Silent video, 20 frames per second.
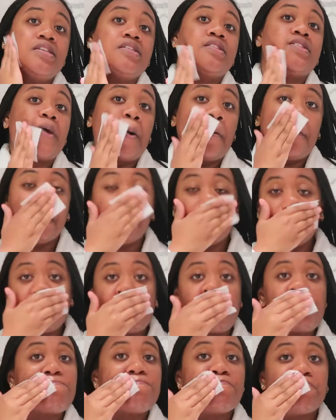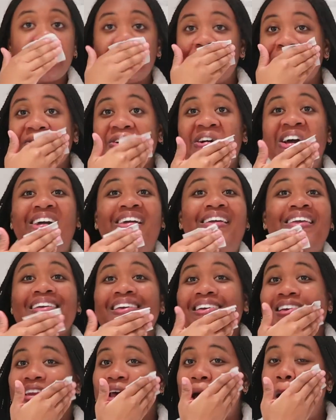So
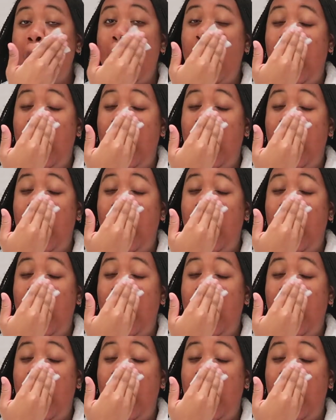again,